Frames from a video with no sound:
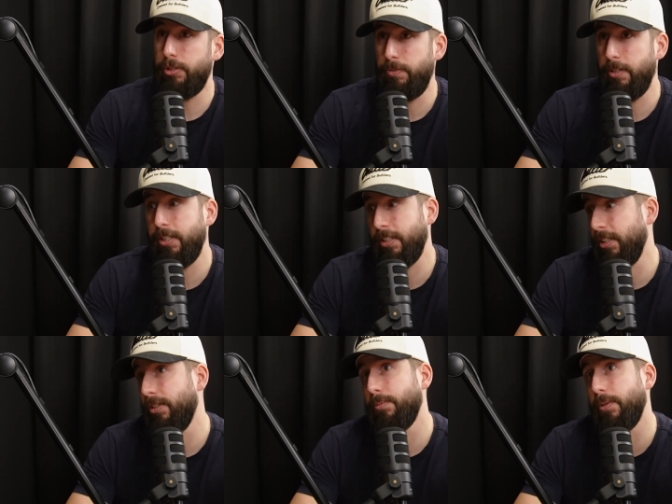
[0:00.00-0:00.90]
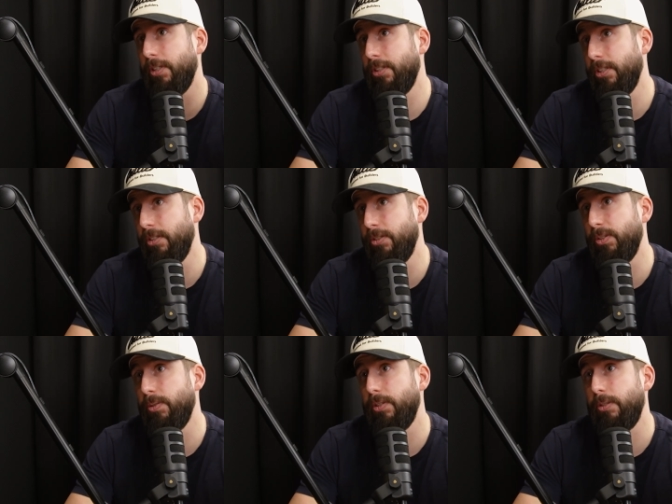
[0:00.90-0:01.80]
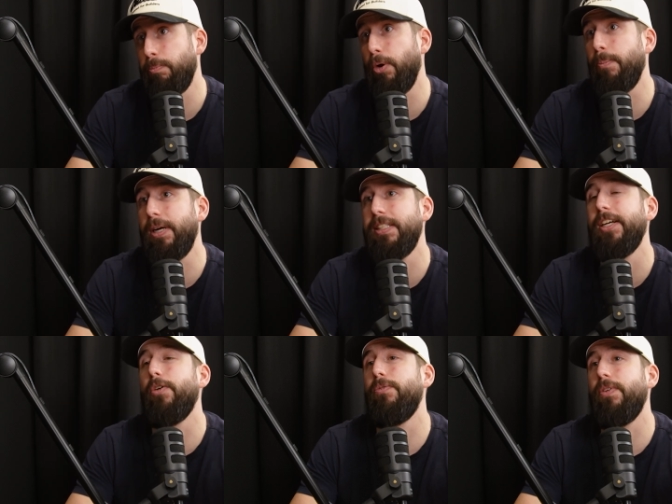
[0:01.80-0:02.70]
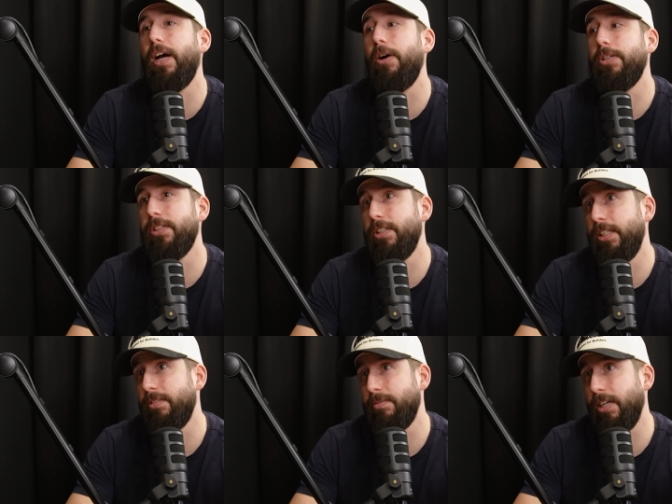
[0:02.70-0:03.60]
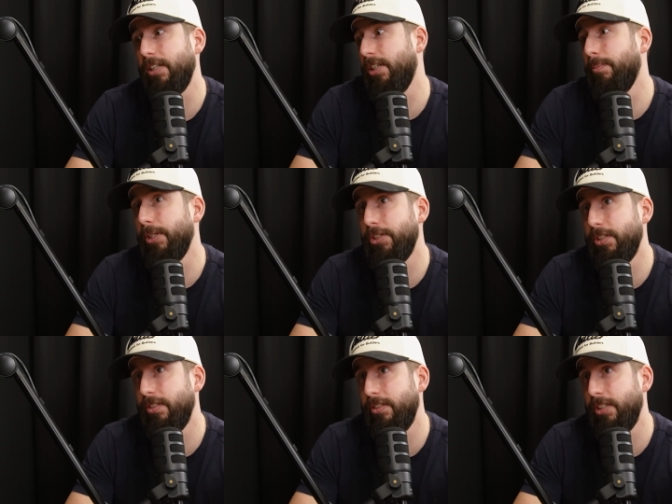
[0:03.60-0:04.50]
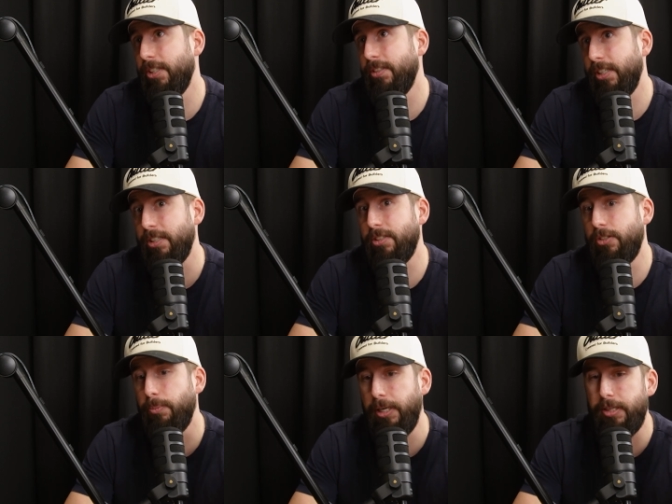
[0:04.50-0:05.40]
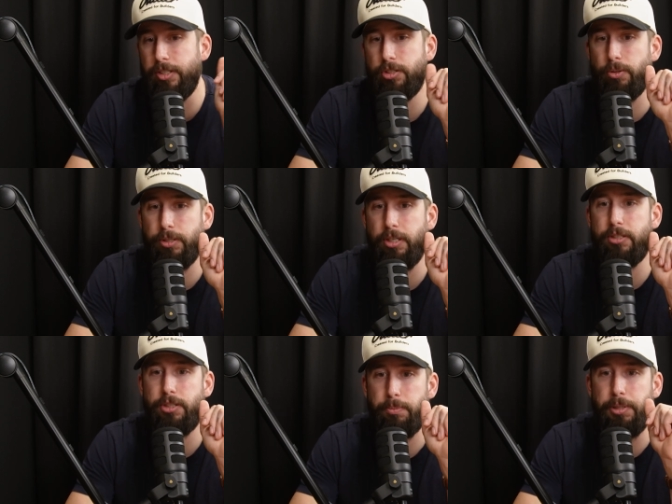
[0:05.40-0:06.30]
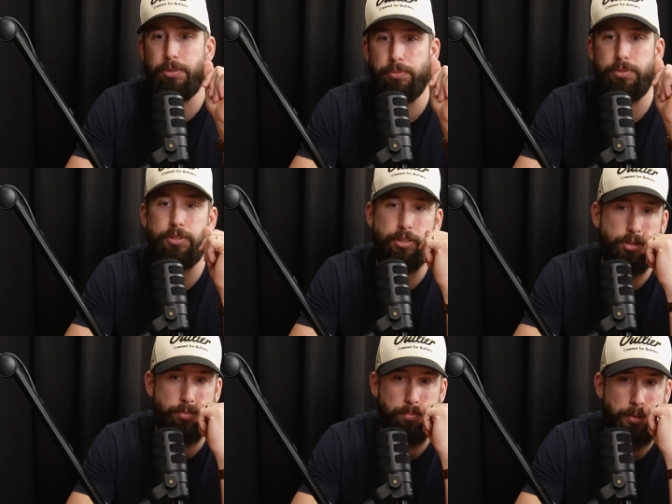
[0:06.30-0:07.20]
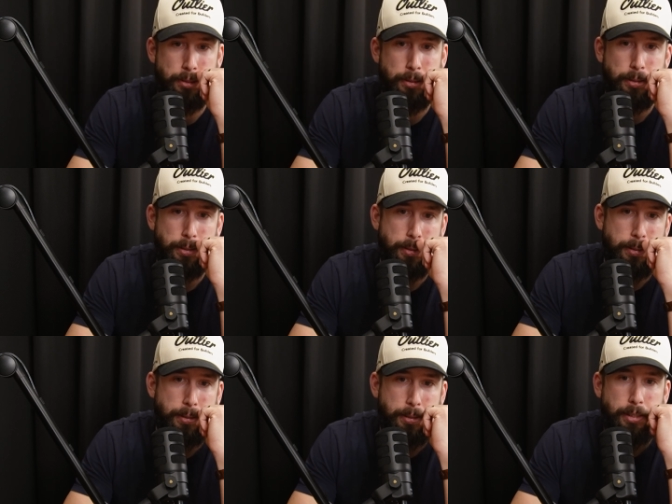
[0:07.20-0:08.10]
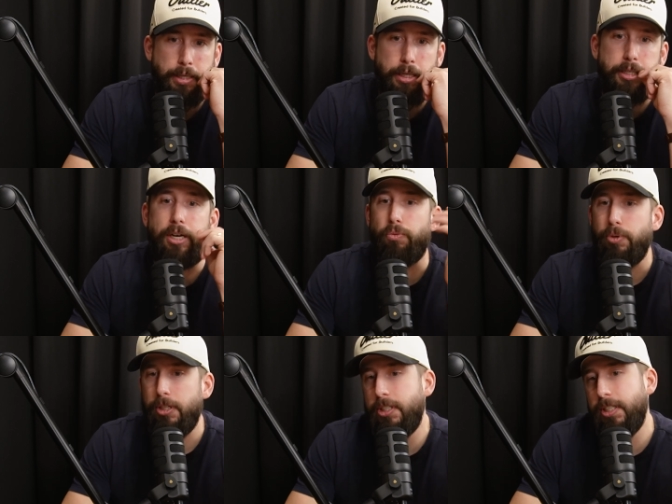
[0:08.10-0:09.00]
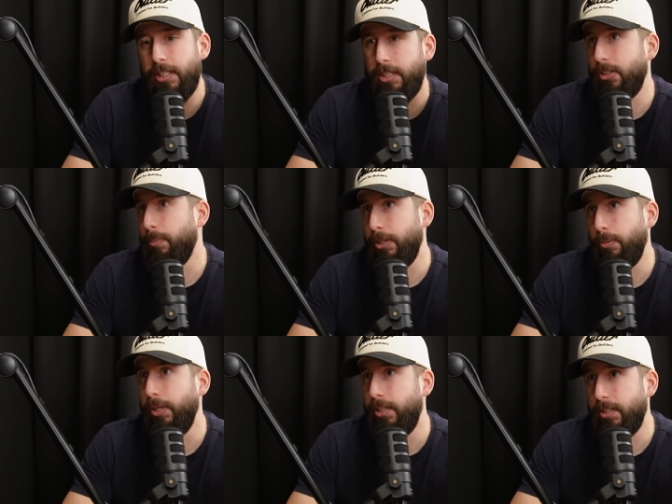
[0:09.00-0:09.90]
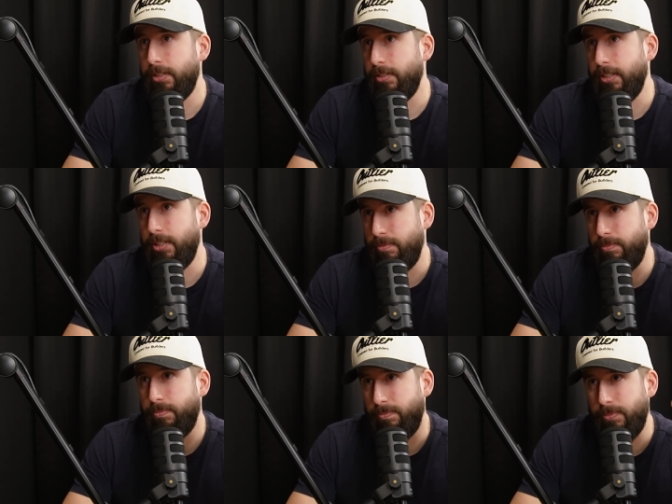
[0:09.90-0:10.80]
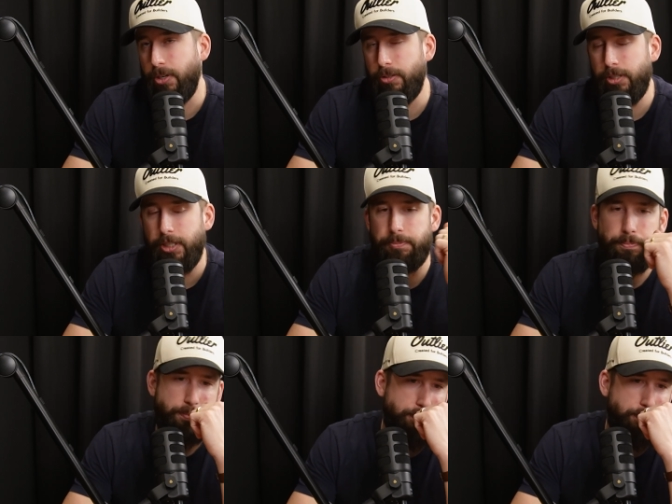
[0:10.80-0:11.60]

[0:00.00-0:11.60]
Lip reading: feeling, and I didn't want to put myself out of commission. I got too many things going on to be able to get really sick and spend a week like hurting.